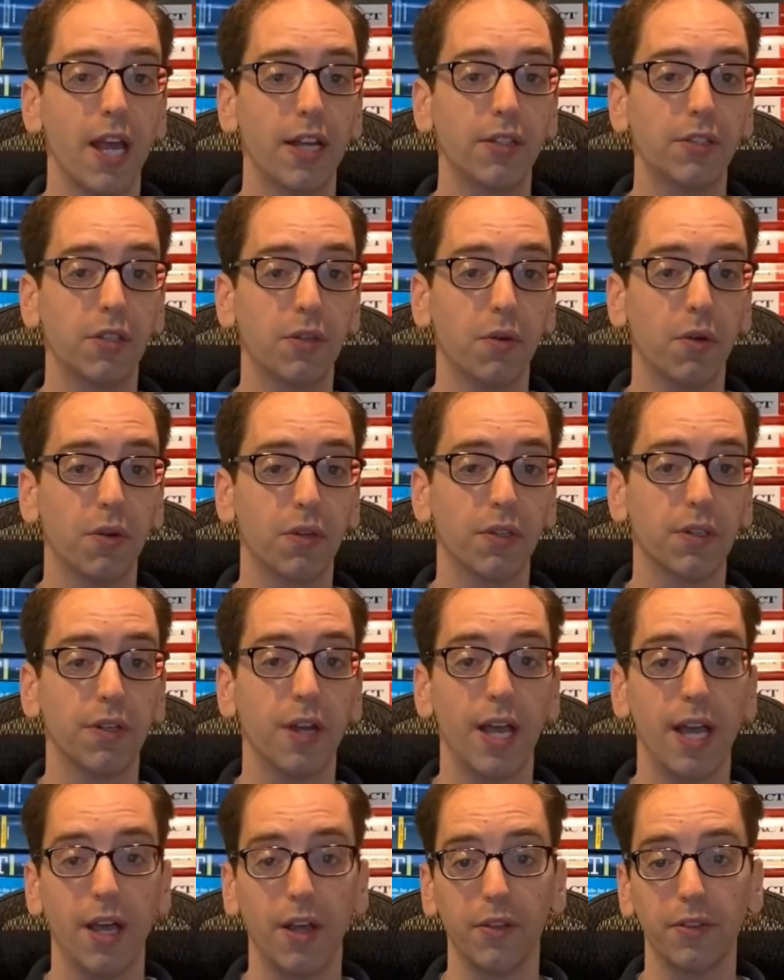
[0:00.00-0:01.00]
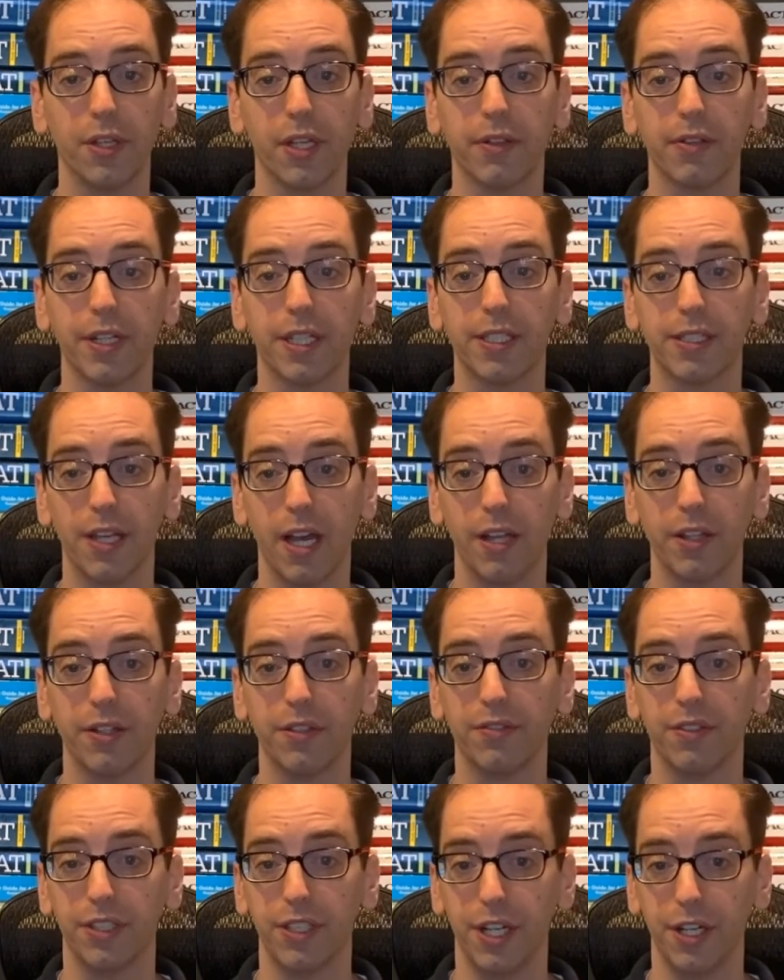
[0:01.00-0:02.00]
to order a healthy Greek salad for
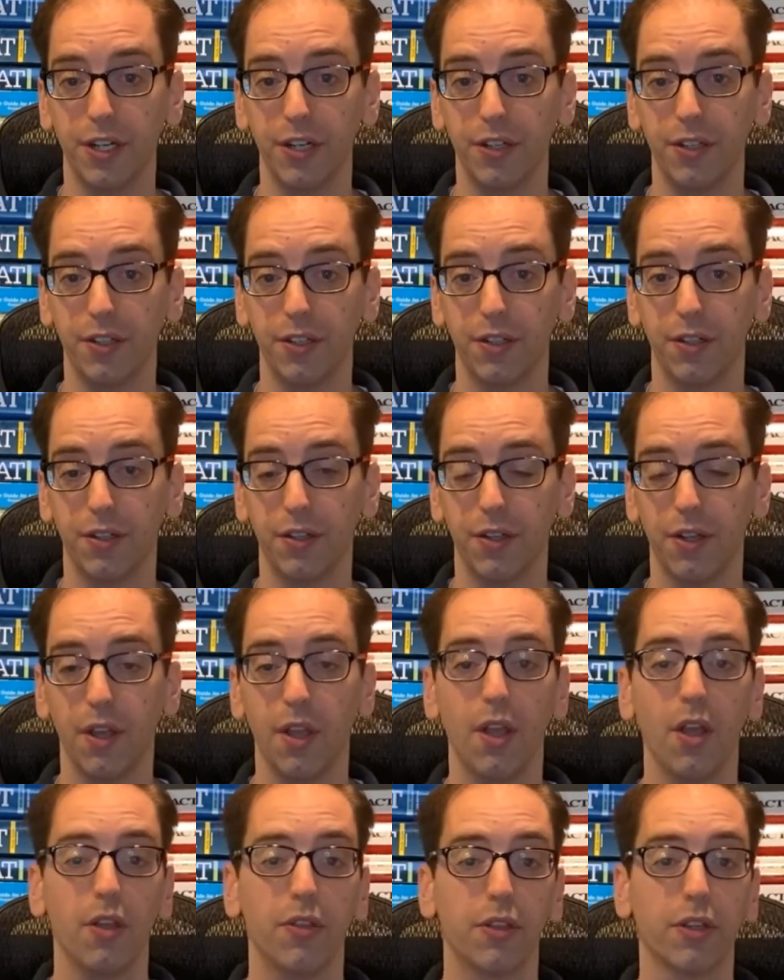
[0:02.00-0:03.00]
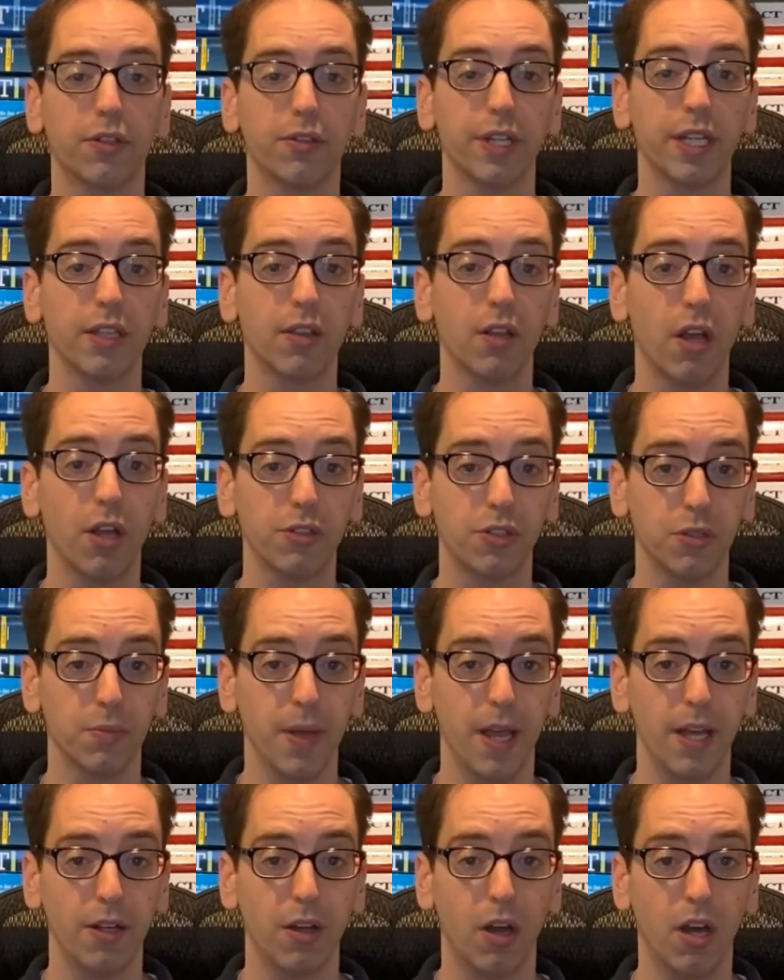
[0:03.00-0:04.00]
dinner. The green
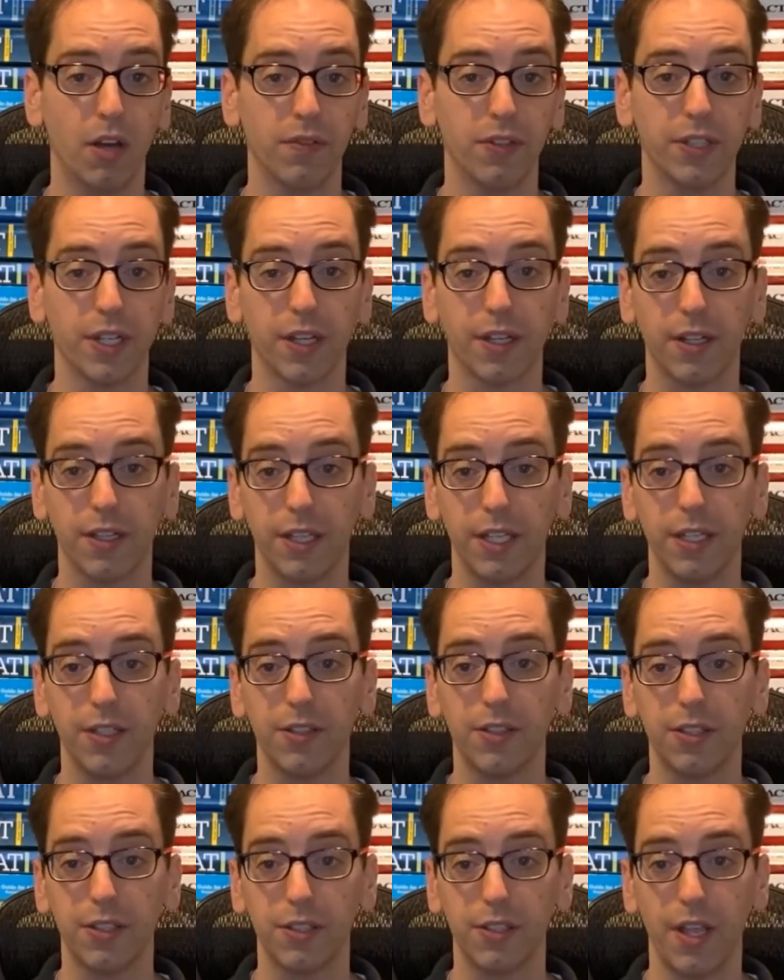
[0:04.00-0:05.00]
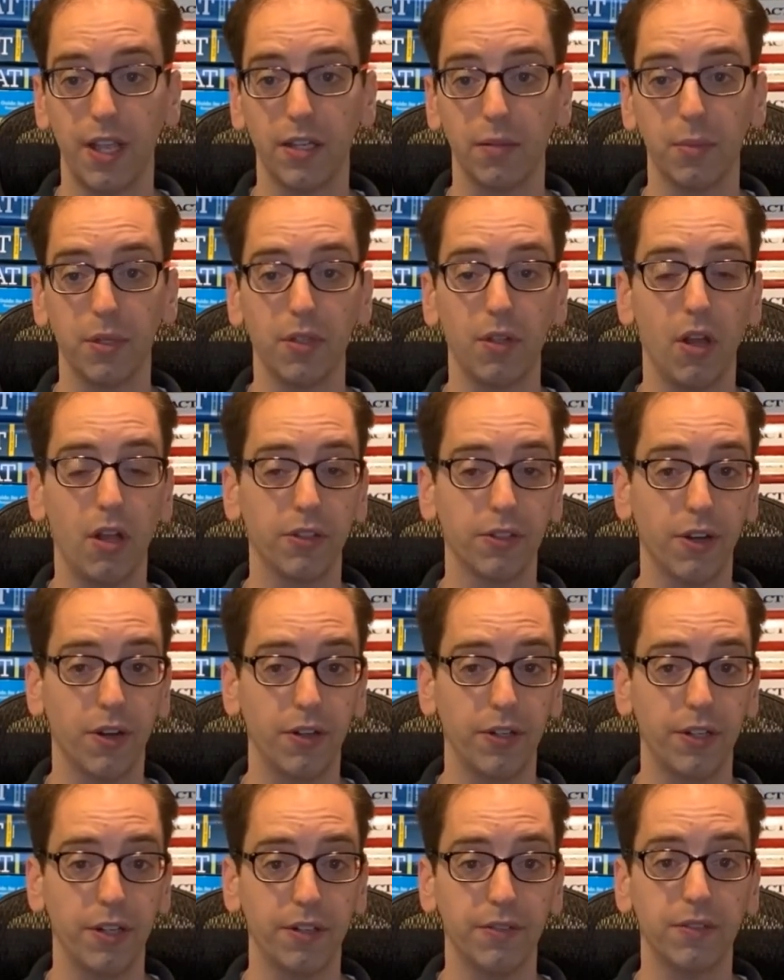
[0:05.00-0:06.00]
laundromat offered a clean, sustainable
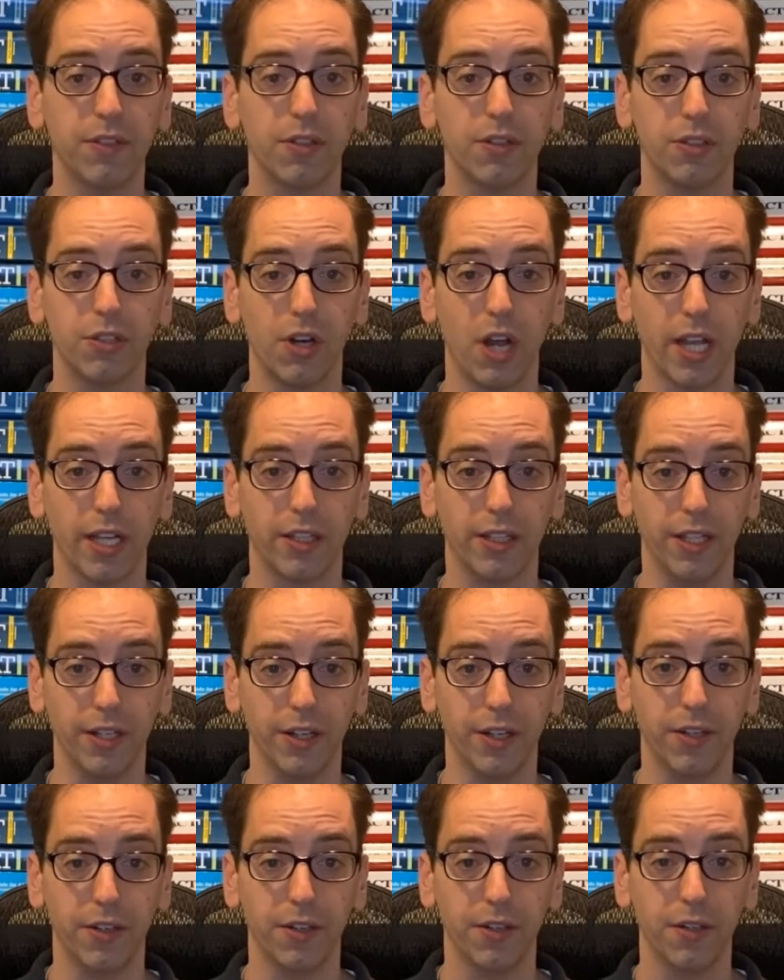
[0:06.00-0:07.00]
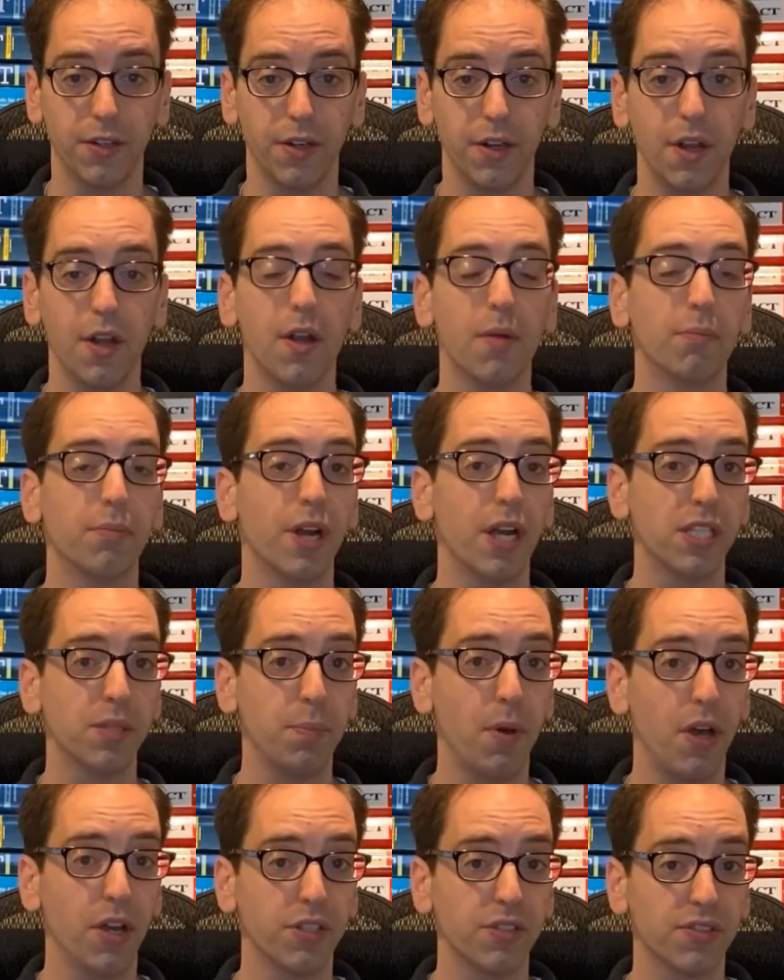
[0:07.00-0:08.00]
alternative to the dry cleaner. Press
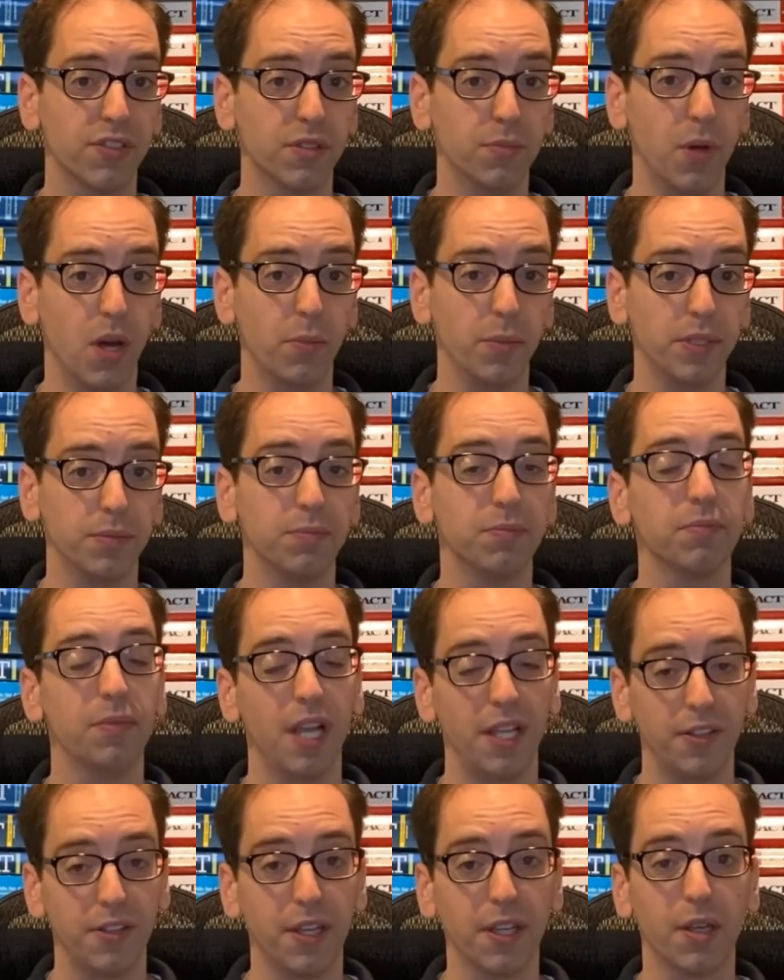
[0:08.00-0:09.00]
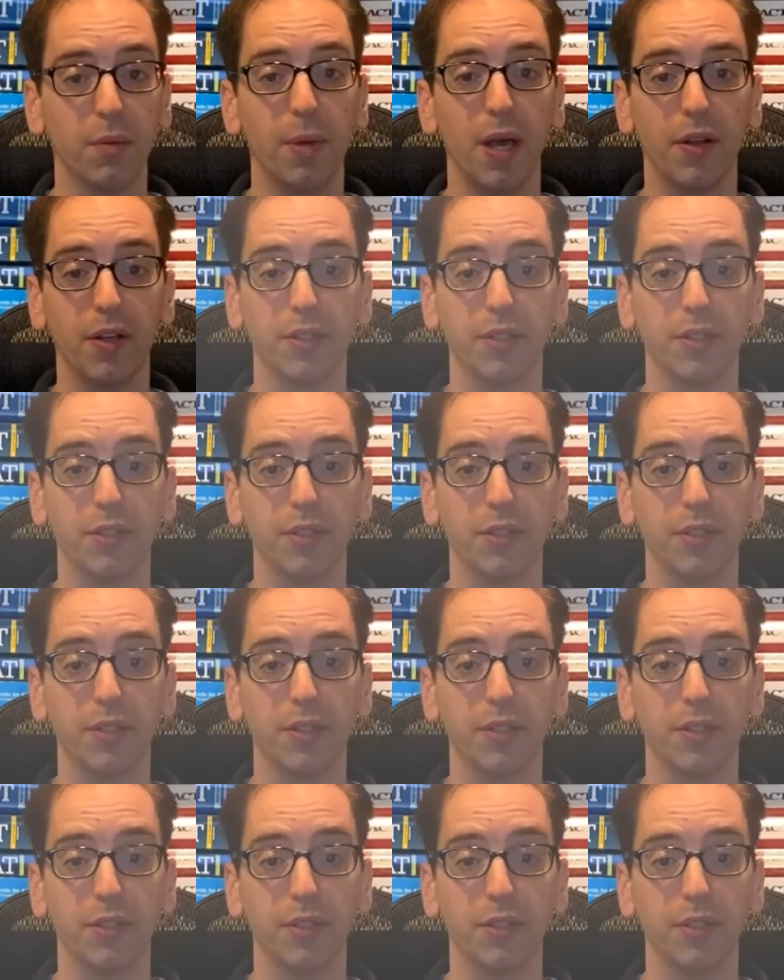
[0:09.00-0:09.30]
pause for a moment and think about it.